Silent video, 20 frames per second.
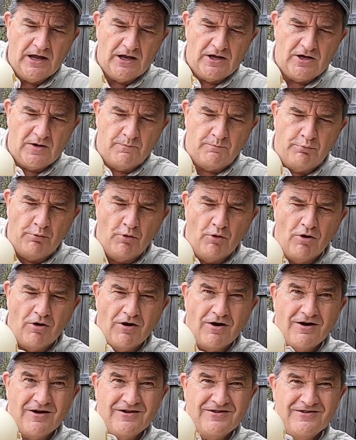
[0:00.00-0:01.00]
and you
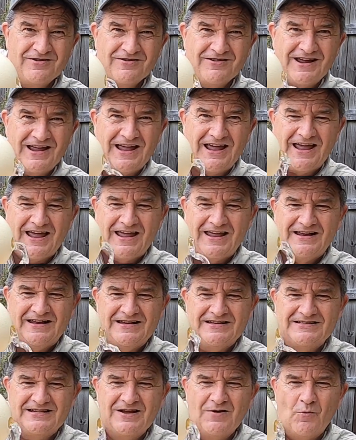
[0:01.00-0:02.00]
pour your
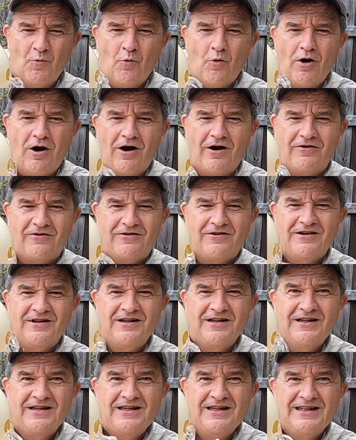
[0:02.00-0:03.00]
eggs water
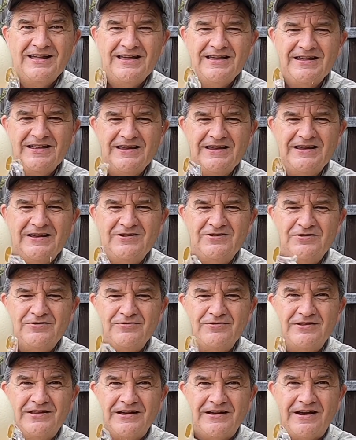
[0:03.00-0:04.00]

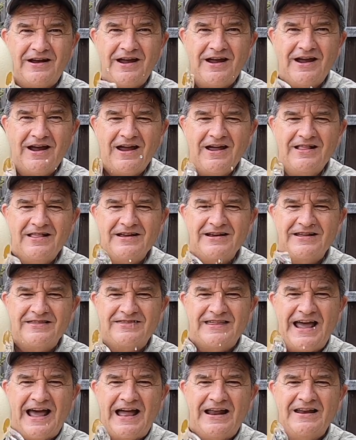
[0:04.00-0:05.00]
into there. Look
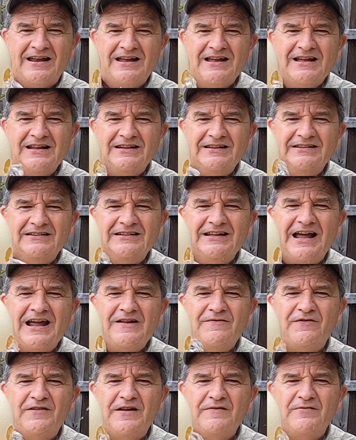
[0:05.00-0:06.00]
at that,
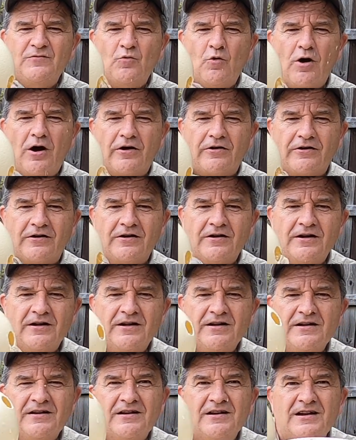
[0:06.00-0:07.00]
life-giving water.
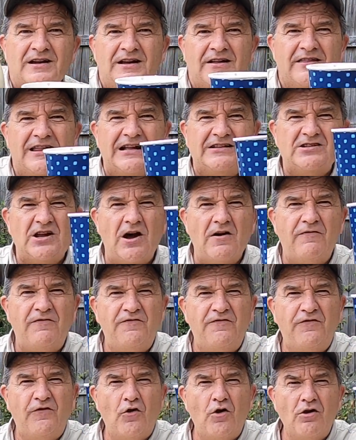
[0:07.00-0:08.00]
That's a
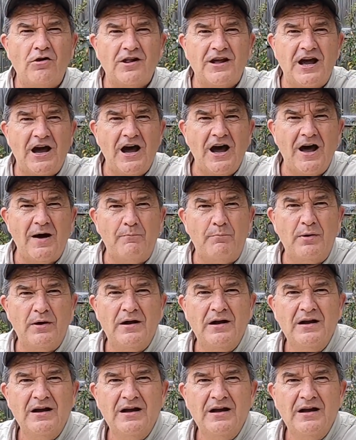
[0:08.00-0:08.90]
full cup.